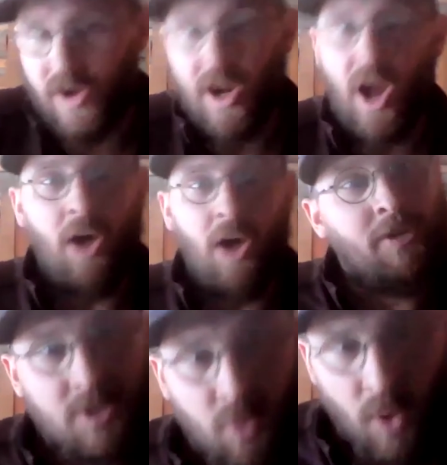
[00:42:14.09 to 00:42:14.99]
We're at
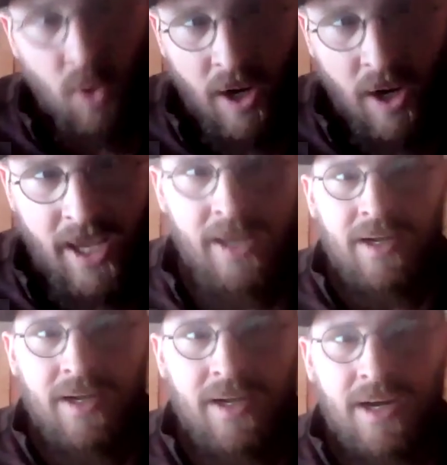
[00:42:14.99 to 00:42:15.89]
120.
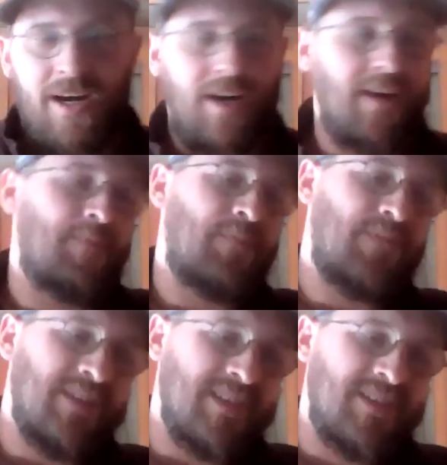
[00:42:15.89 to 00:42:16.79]

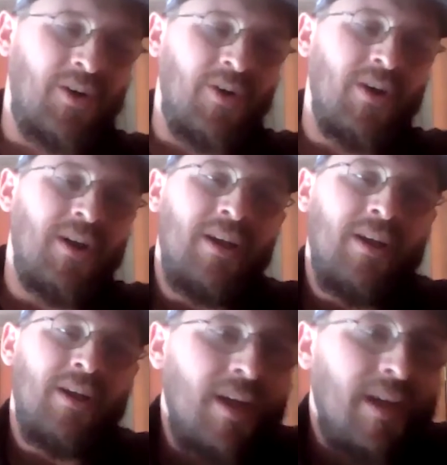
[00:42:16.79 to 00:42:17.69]
So
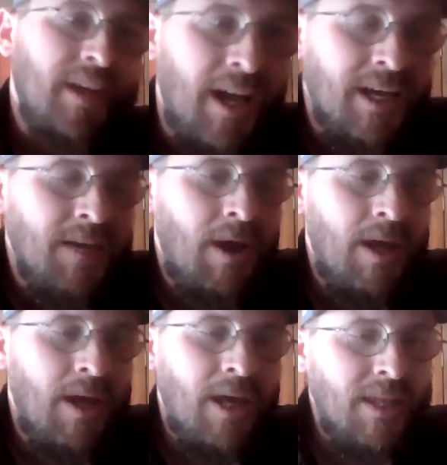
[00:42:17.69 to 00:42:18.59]
yeah,
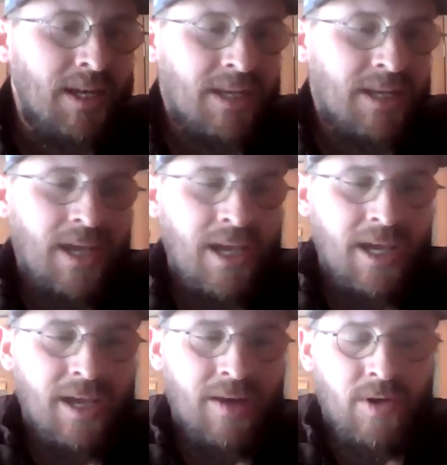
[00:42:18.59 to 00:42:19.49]
at the end of the
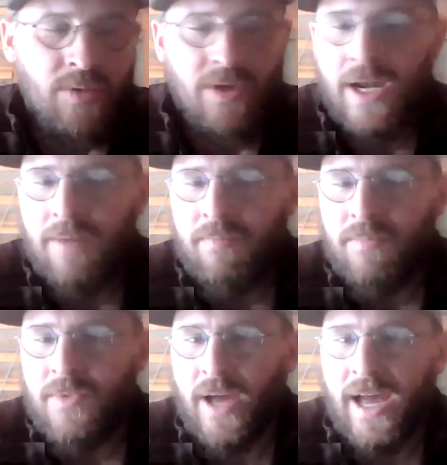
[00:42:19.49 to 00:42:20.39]
day,
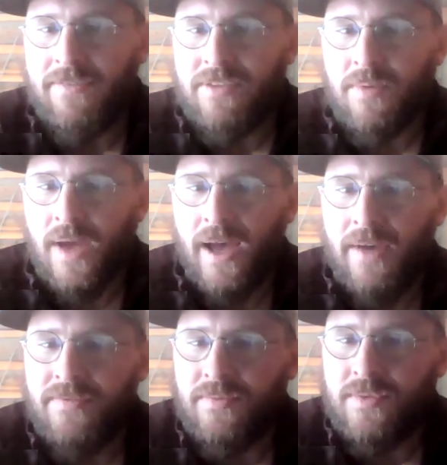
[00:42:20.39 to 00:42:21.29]
you have to
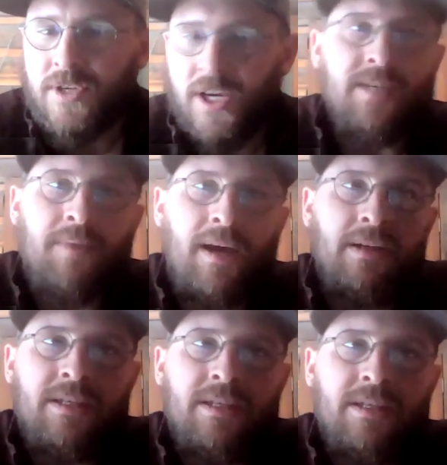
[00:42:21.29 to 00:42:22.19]
have checks and
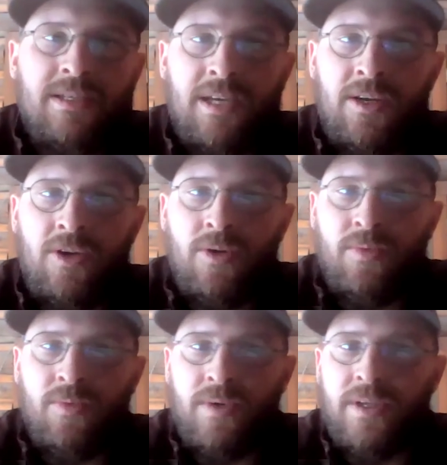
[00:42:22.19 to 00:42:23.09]
balances in
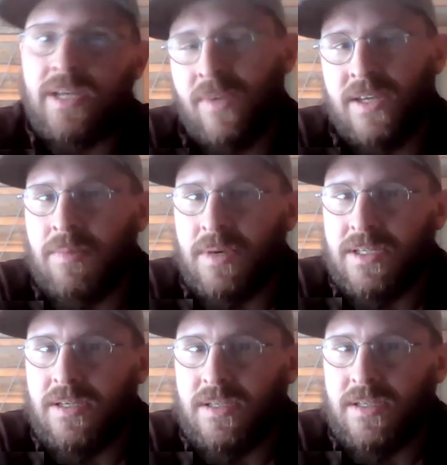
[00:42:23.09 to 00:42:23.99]
your real estate investing
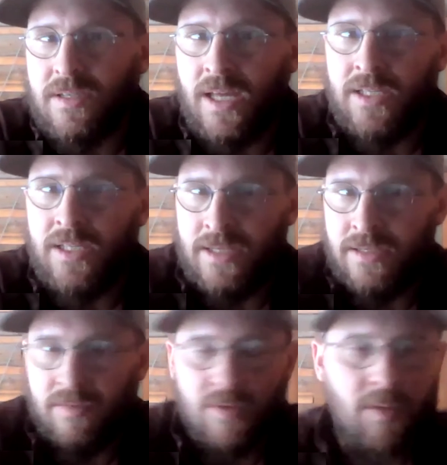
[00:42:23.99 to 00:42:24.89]
business.
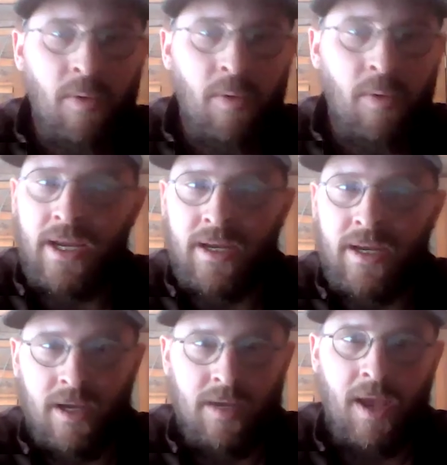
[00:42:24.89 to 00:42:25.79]
That's the point
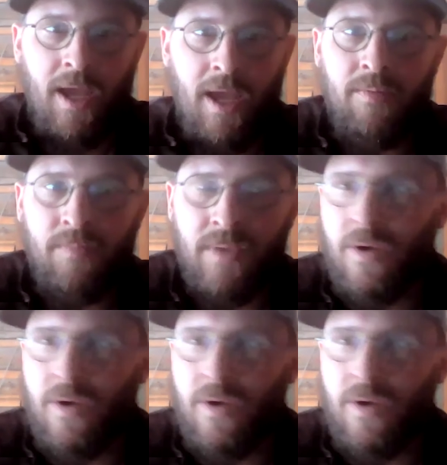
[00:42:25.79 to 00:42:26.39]
I can make.